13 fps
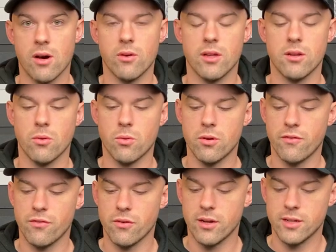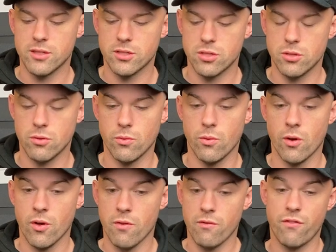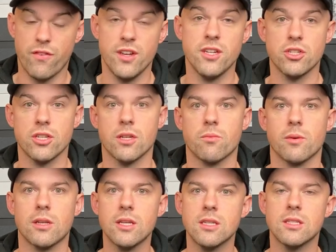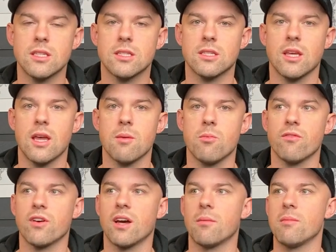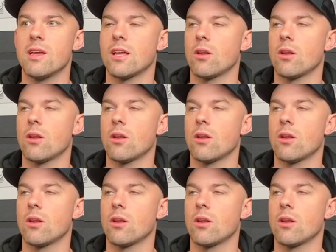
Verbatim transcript: In order for us to finish and release this game, we've got to make it